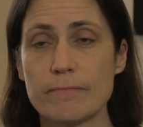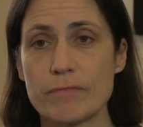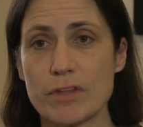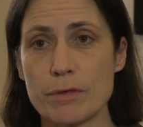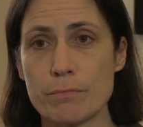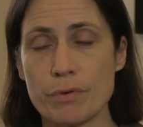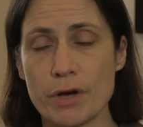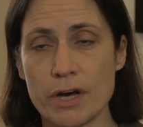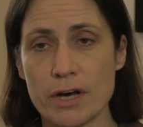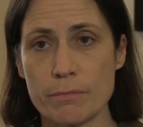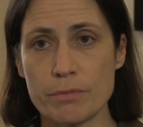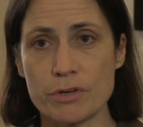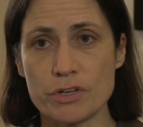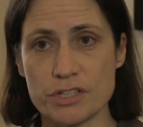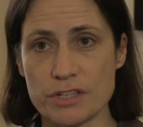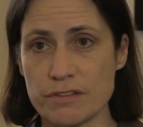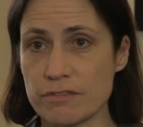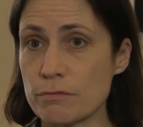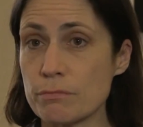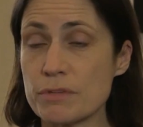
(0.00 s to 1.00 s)
in part
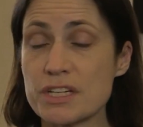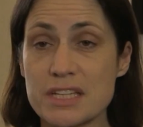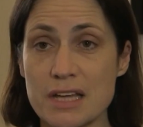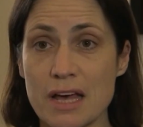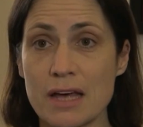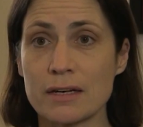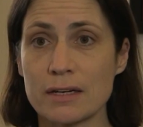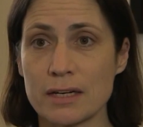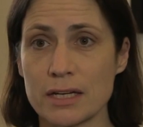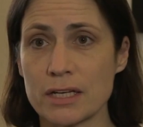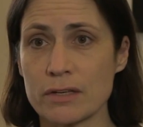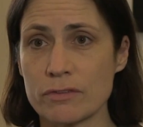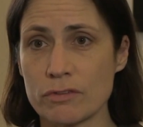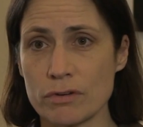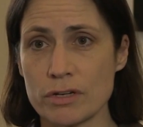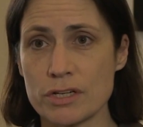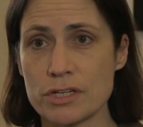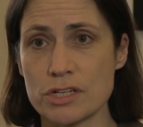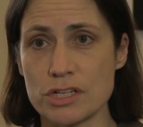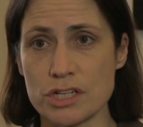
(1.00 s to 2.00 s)
because of the mishandling of the
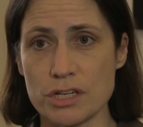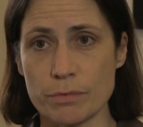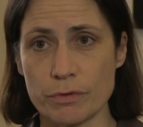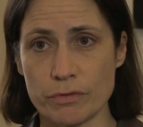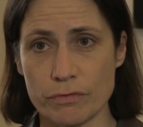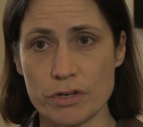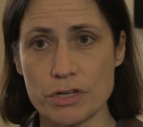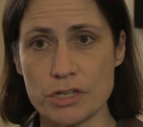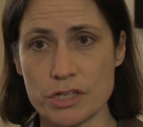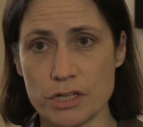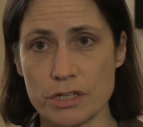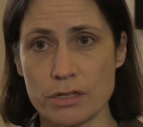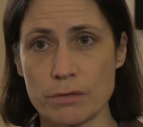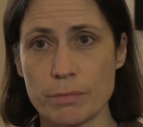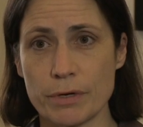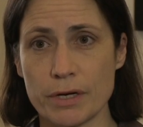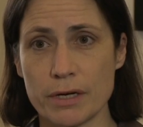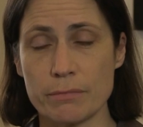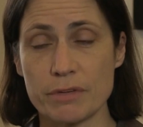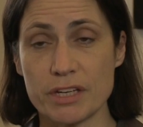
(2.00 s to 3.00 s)
relationship with Russia
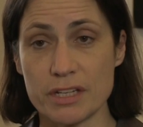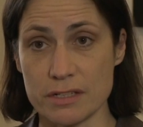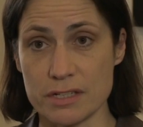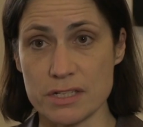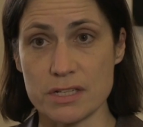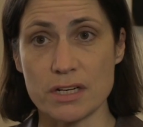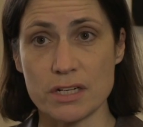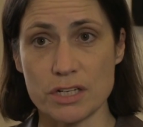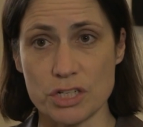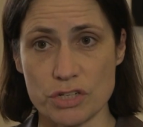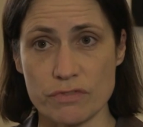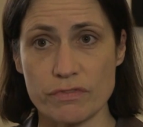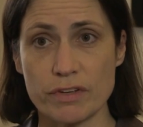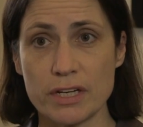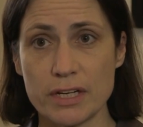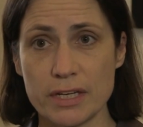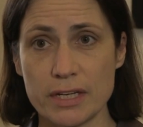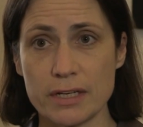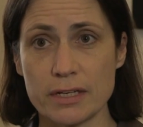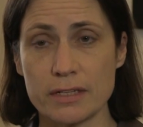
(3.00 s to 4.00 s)
by Mikhail
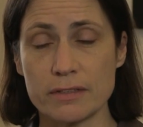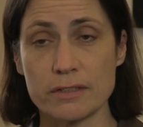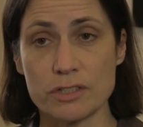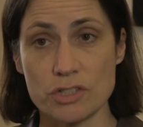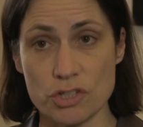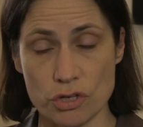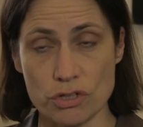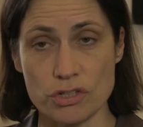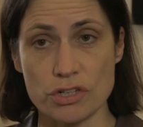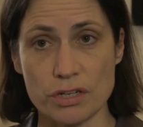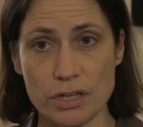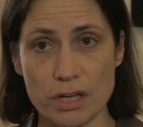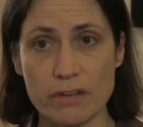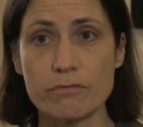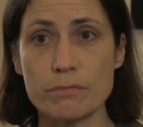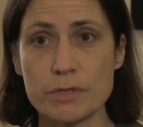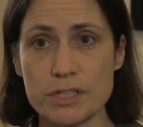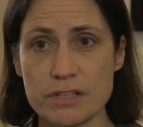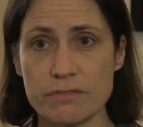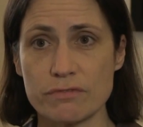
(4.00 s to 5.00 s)
Saakashvili and the Georgian
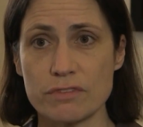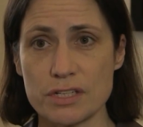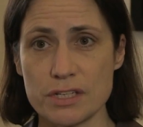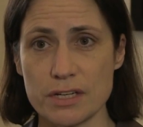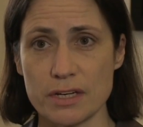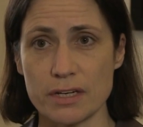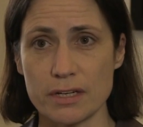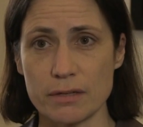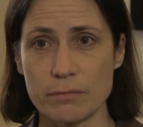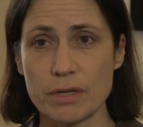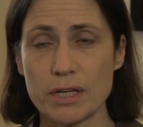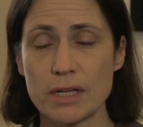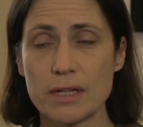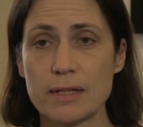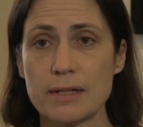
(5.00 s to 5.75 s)
government of the time.